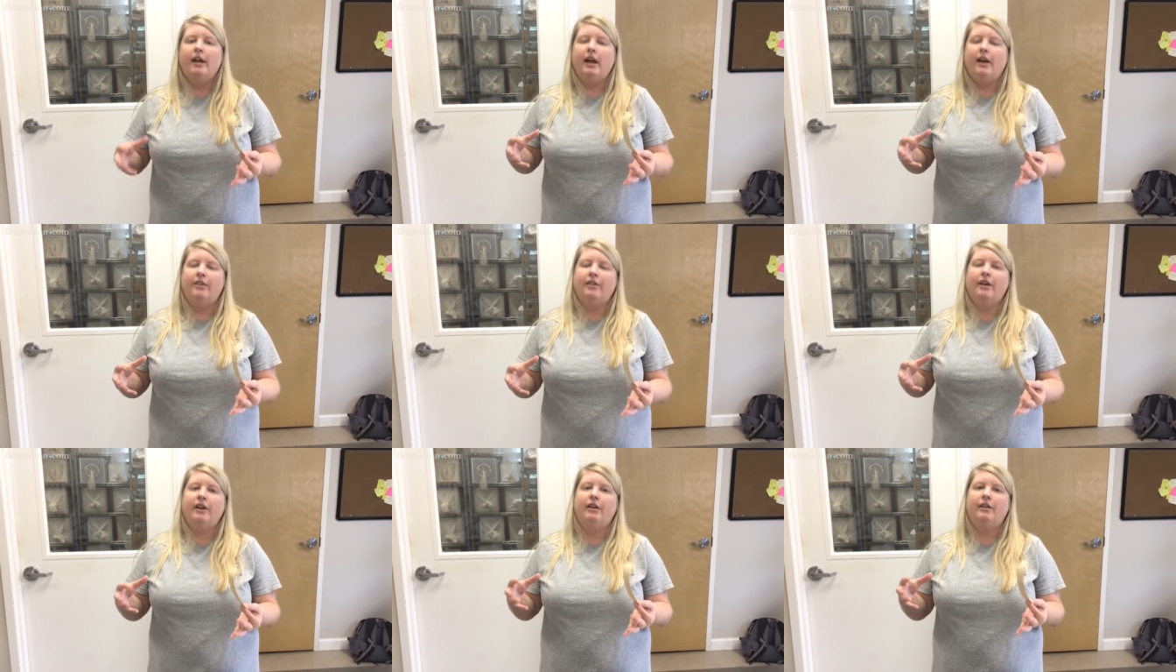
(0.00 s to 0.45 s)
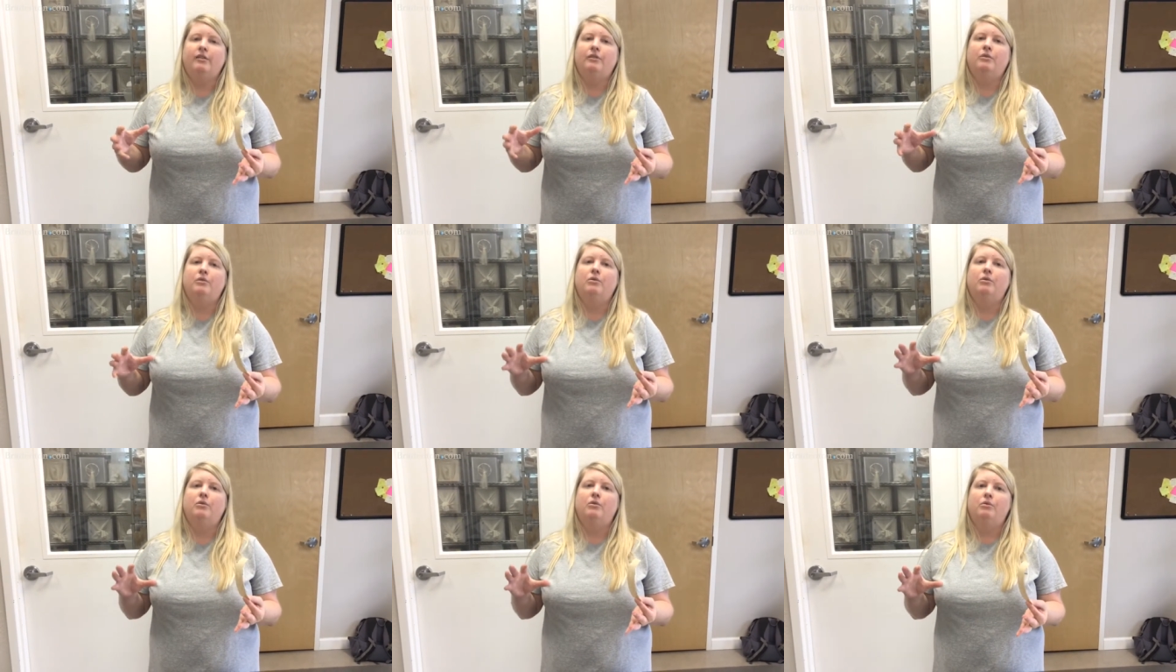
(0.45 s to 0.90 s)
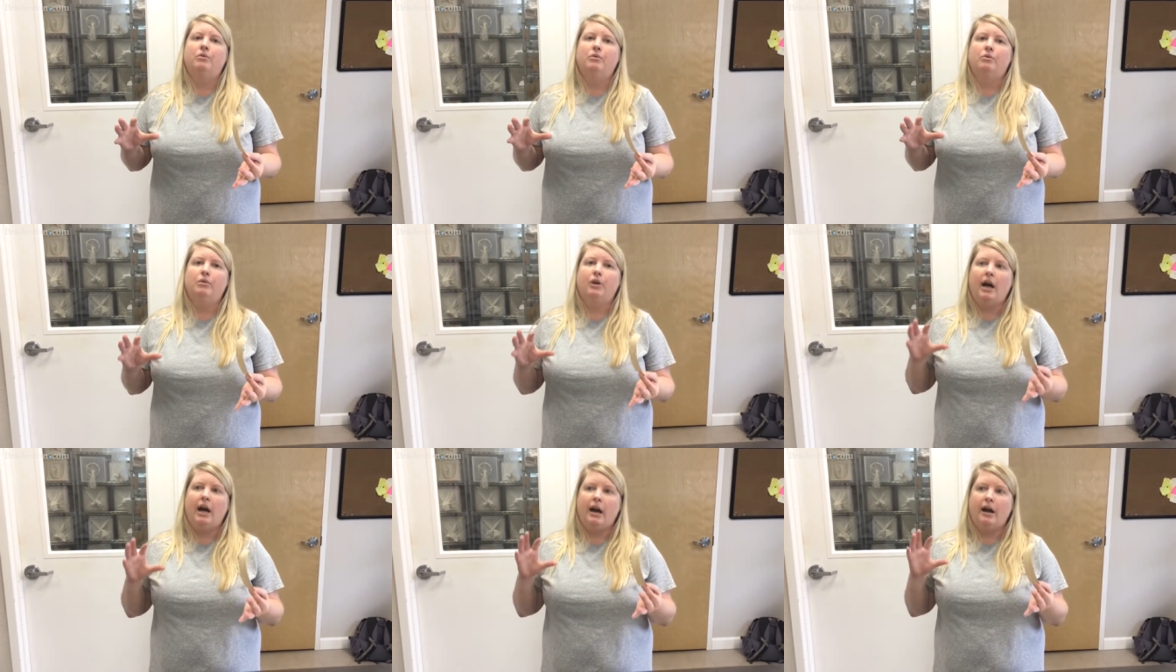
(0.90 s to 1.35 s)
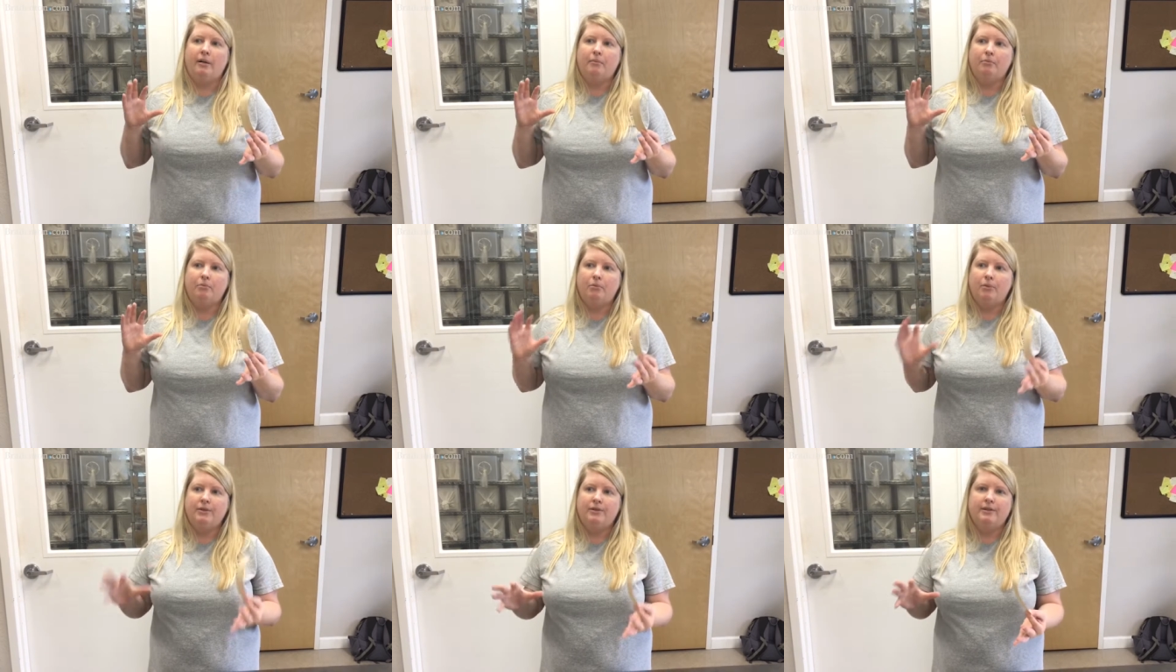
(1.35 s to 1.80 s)
And then
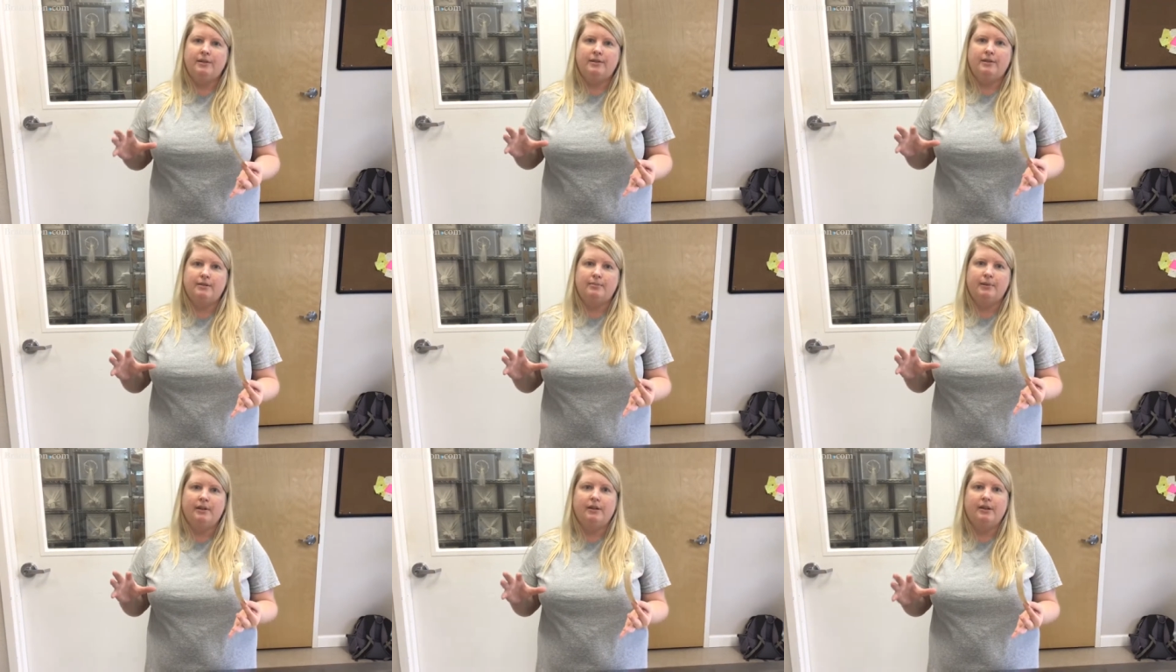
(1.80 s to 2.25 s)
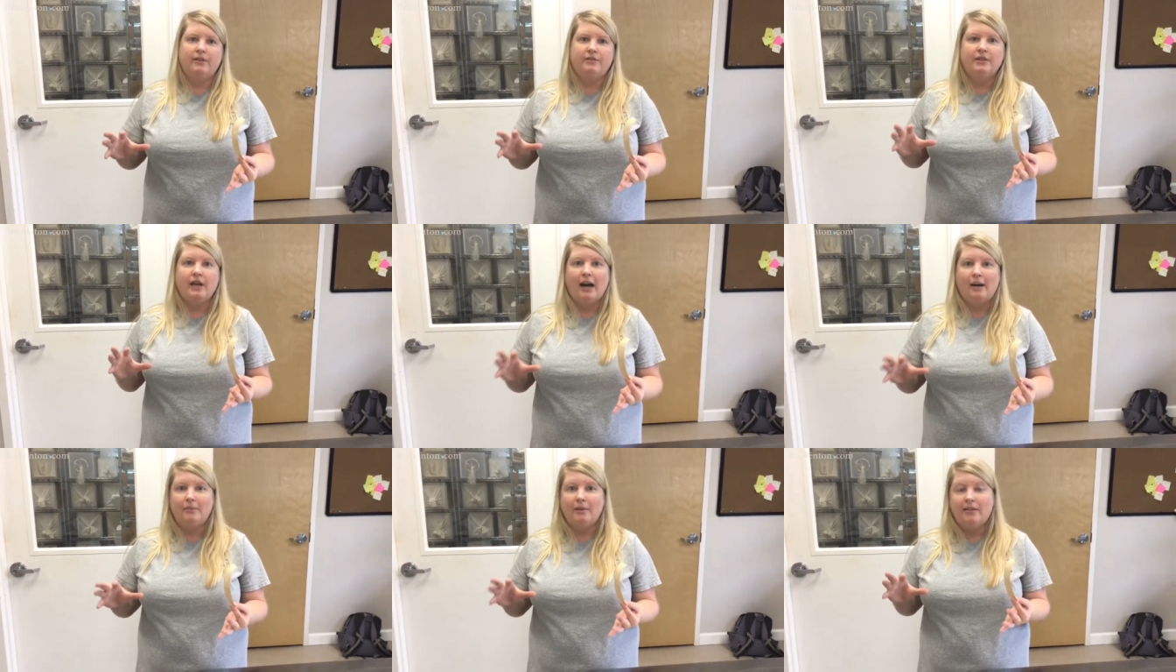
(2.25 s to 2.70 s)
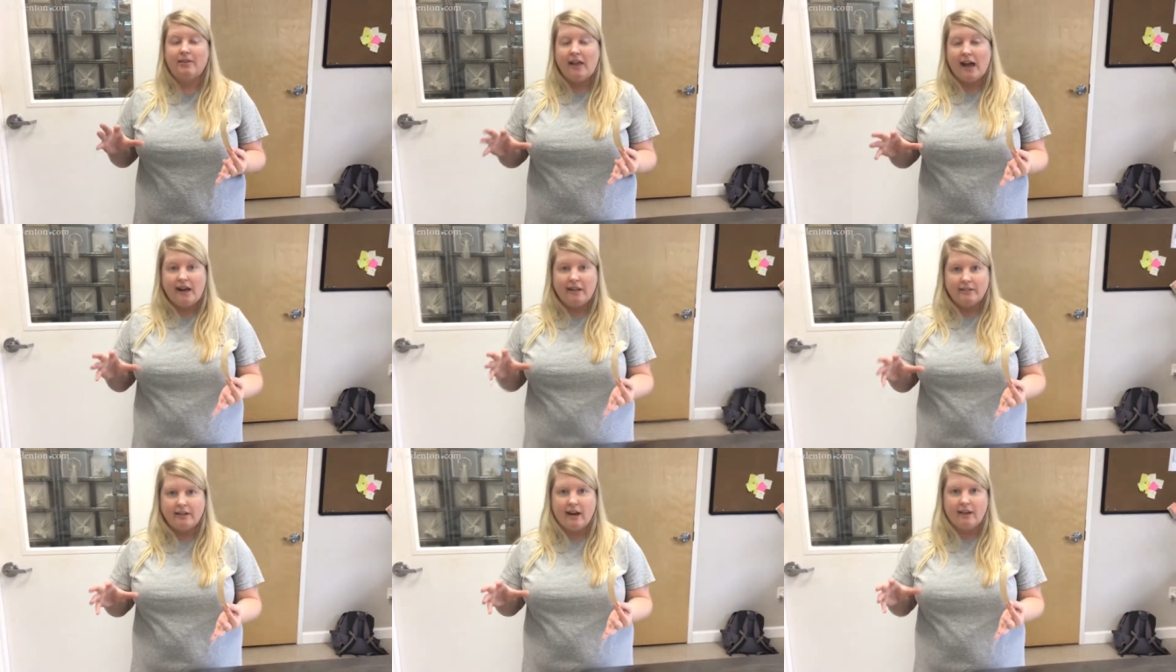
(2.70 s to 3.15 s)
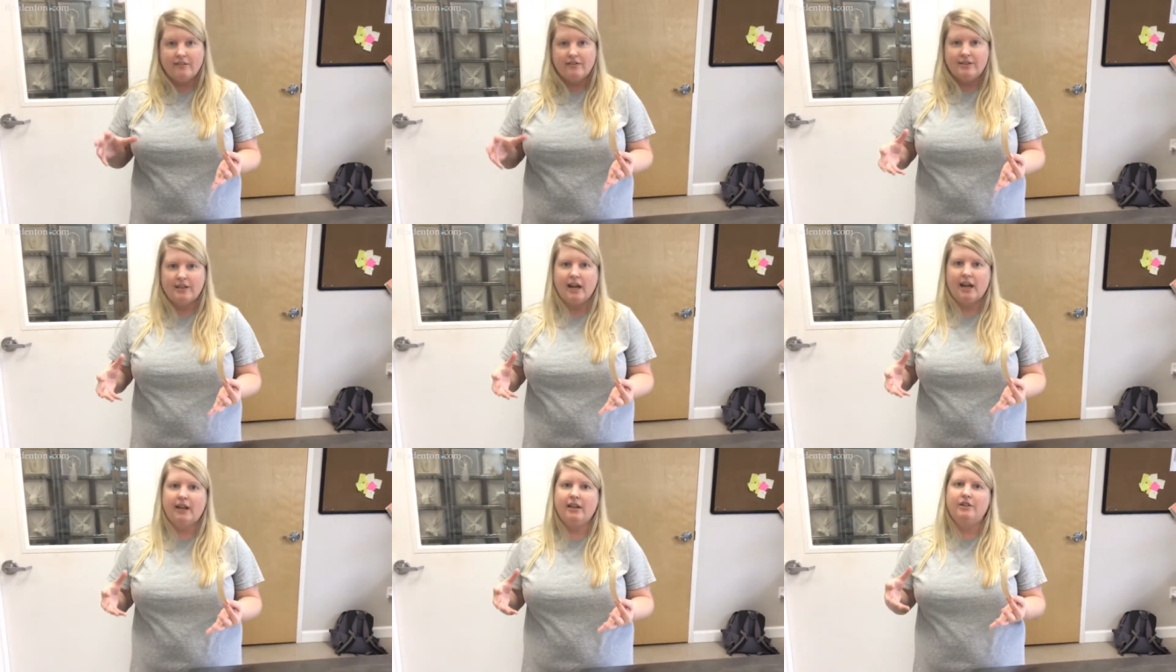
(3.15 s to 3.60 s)
um, once it's spent enough time in that life
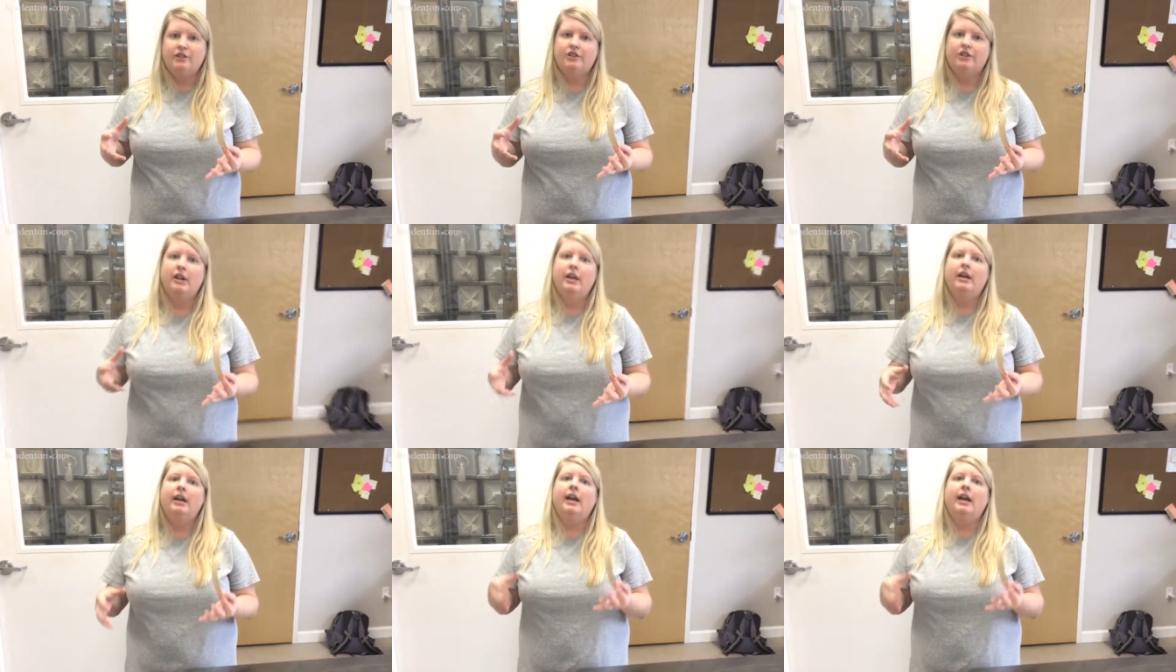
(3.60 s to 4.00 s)
stage,